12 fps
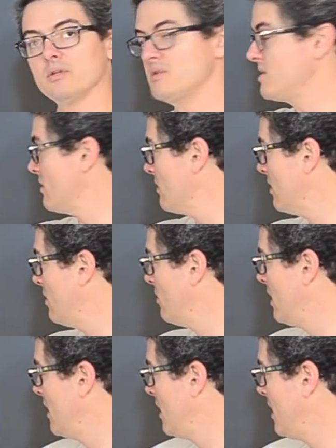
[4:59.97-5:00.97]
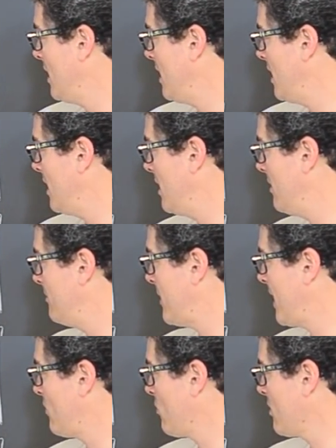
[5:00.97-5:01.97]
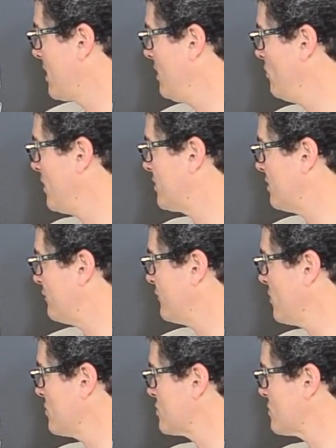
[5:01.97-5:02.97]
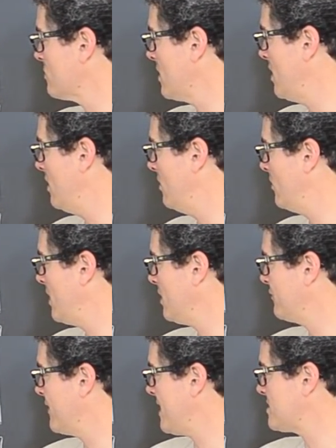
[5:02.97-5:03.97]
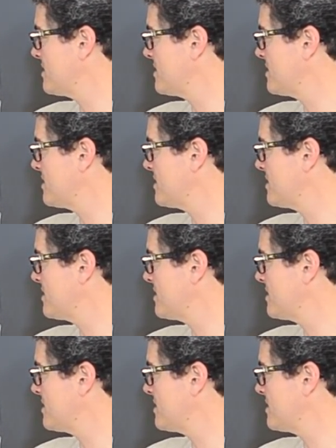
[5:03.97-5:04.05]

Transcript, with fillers: to 0 by working with the first row. Well, if that's